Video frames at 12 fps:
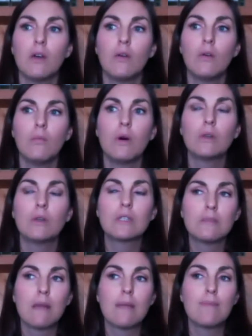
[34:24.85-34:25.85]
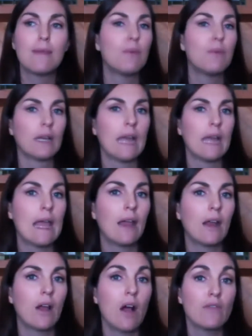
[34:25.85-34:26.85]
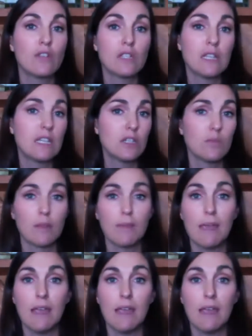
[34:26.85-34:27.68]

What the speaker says: most of my people can hang in a conversation with me.